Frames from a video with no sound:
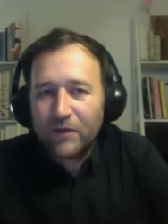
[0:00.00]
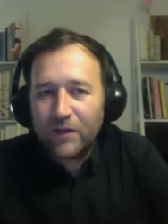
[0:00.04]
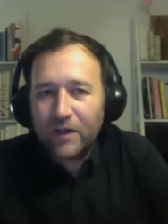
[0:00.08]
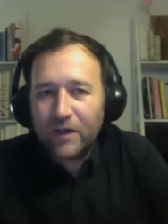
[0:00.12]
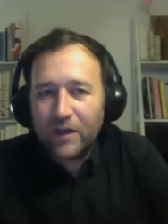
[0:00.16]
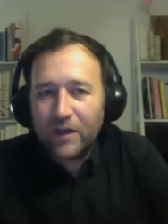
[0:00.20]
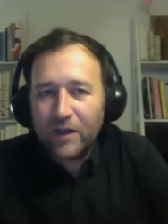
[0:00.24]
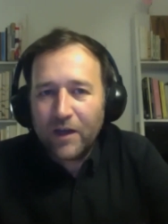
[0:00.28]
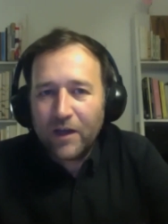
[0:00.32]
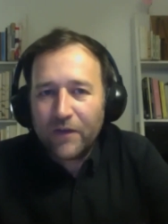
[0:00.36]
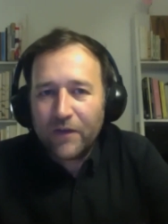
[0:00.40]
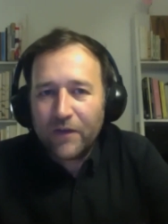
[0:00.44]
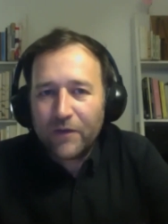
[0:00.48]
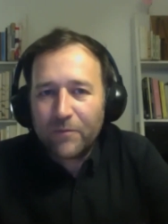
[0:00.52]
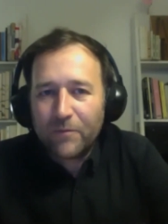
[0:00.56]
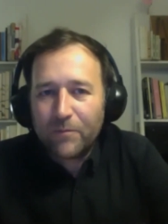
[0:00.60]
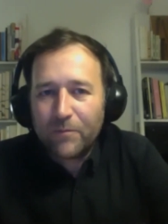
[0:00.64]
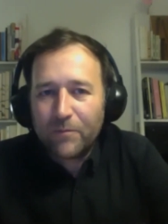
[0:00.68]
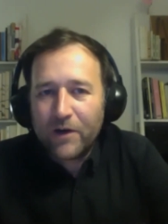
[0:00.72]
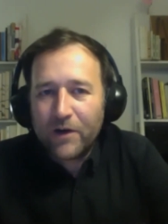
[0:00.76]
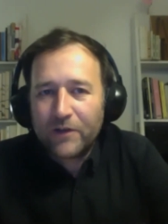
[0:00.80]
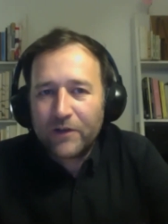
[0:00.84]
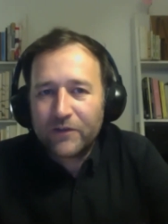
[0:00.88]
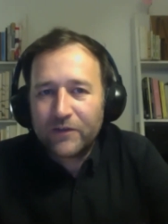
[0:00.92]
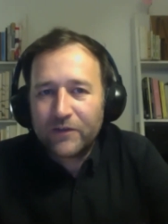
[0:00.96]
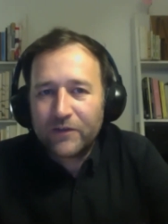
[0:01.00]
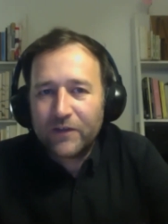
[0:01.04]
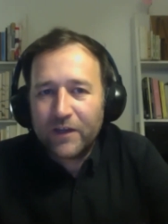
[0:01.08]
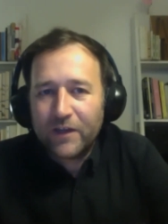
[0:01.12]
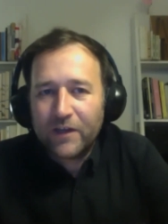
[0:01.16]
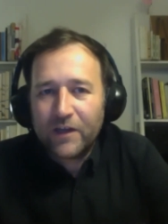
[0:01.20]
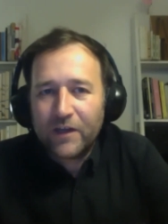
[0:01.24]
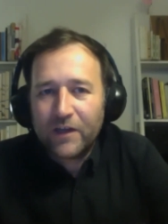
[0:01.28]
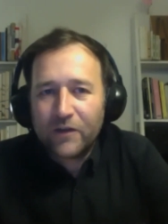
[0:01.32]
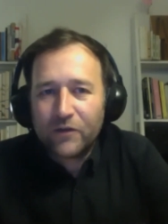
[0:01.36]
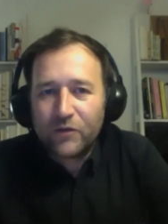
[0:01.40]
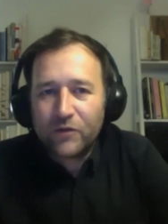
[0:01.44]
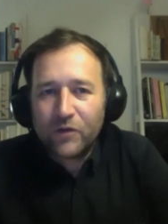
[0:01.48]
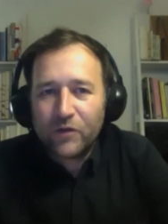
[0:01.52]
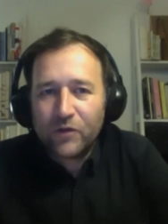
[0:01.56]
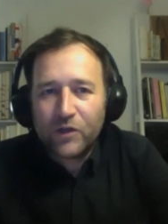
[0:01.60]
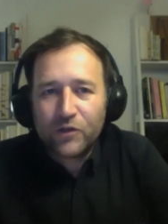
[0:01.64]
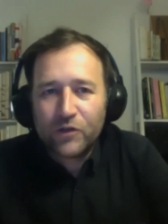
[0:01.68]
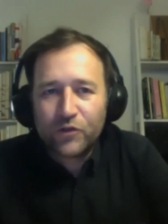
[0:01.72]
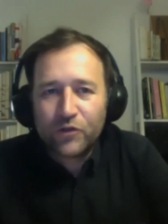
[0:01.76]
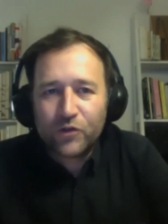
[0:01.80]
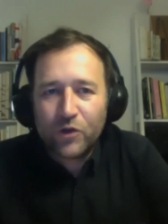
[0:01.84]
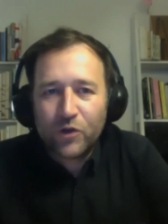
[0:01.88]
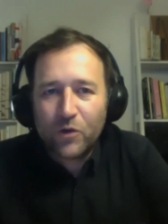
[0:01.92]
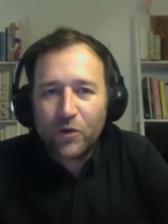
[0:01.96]
the other parts that you are
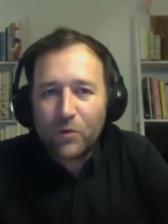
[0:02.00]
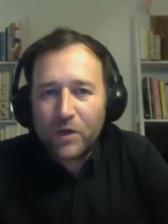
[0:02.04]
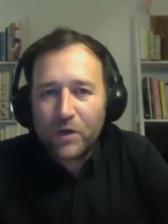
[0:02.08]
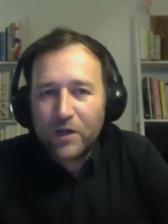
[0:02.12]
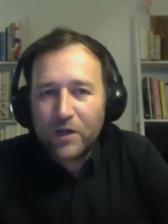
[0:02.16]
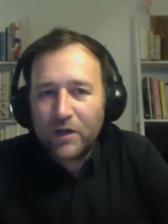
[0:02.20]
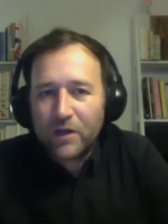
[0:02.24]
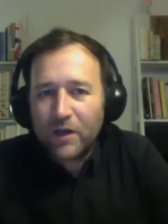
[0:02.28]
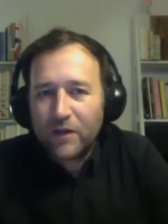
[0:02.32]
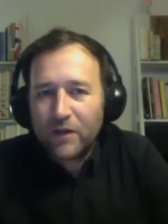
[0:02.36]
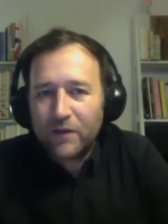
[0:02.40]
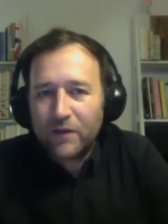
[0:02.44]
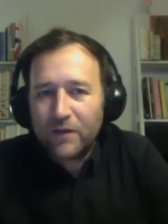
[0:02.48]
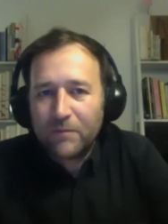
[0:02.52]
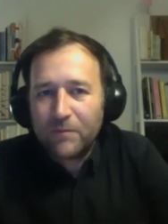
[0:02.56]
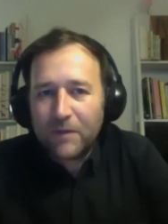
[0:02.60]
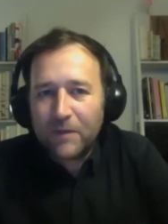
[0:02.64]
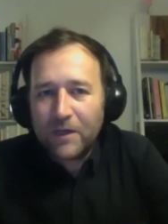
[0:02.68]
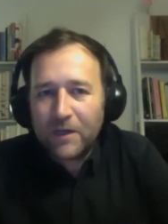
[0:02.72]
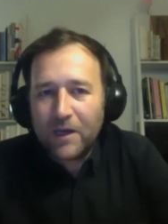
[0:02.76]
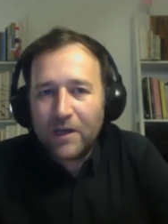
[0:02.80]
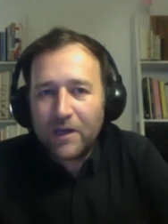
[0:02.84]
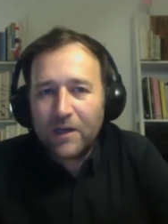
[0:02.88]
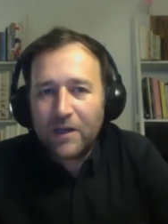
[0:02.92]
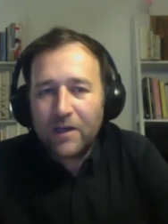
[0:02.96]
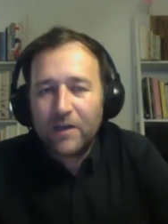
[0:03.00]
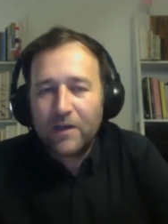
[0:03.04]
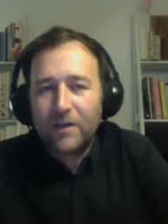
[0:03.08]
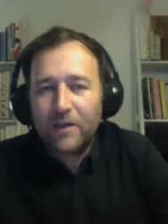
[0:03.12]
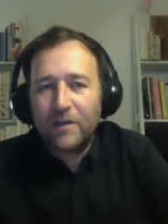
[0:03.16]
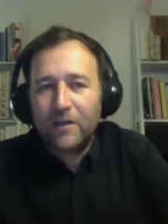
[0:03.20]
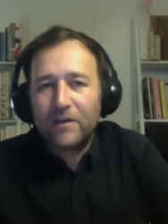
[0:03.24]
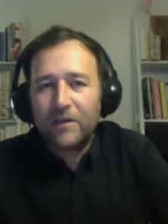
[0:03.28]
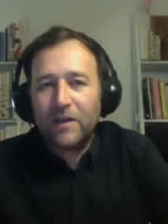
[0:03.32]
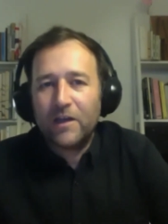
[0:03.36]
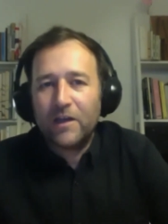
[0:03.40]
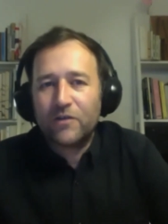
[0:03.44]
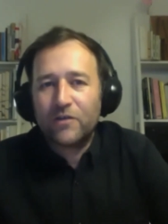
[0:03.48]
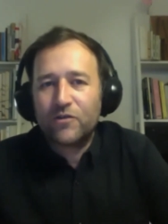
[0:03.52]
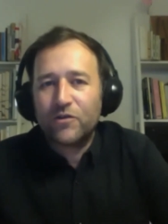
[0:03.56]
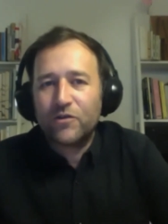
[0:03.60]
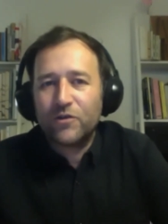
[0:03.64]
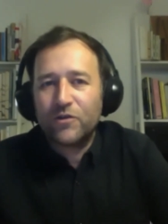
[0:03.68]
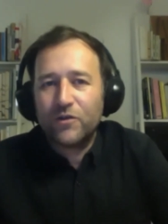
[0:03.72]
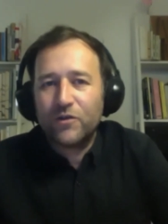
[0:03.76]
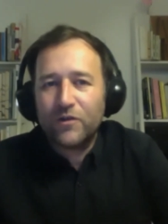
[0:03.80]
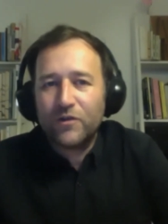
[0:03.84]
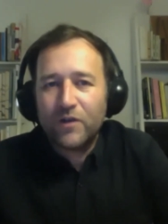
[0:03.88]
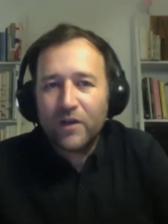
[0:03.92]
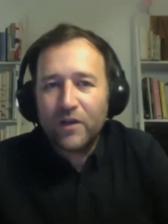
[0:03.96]
showing and the beginning
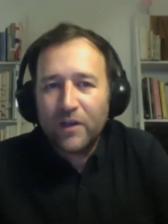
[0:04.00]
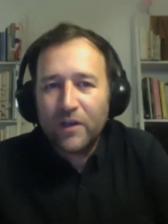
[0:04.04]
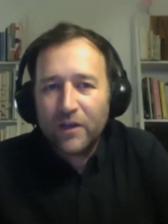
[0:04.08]
lecture